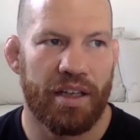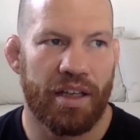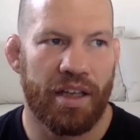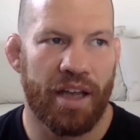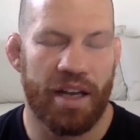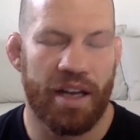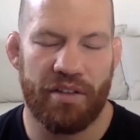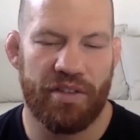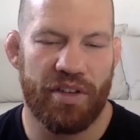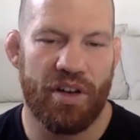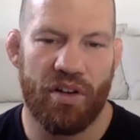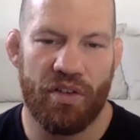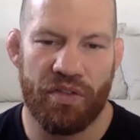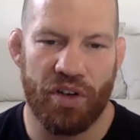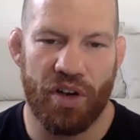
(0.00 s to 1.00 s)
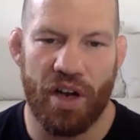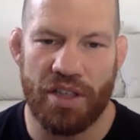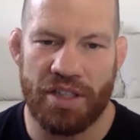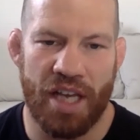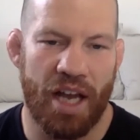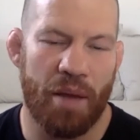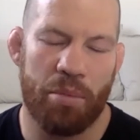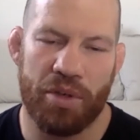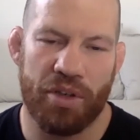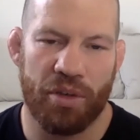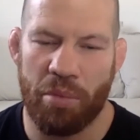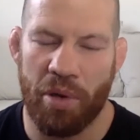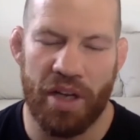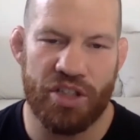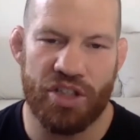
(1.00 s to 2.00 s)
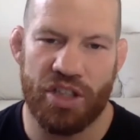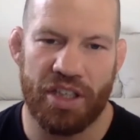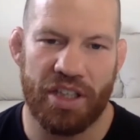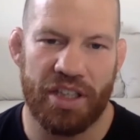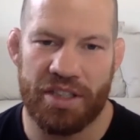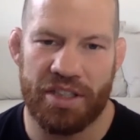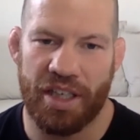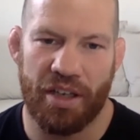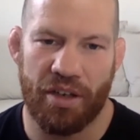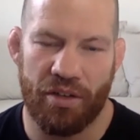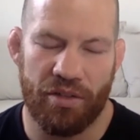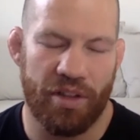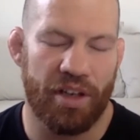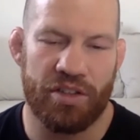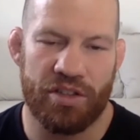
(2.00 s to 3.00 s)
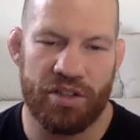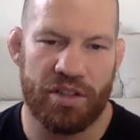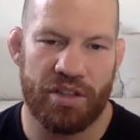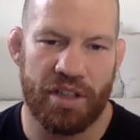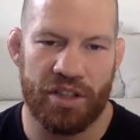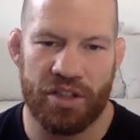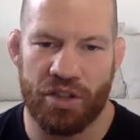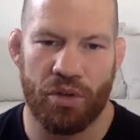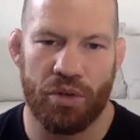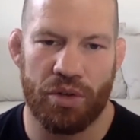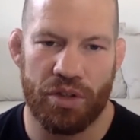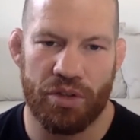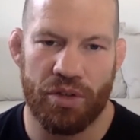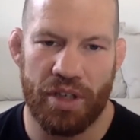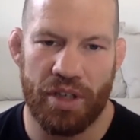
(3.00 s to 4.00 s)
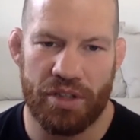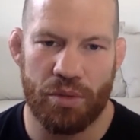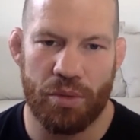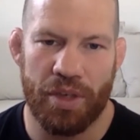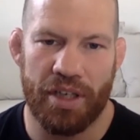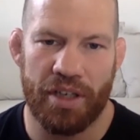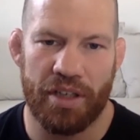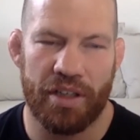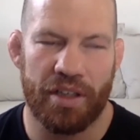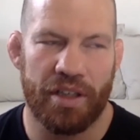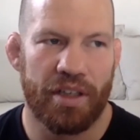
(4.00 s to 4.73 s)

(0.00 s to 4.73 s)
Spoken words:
kind of, if you're on top and you're punching, it's like they're scoring you as the winner.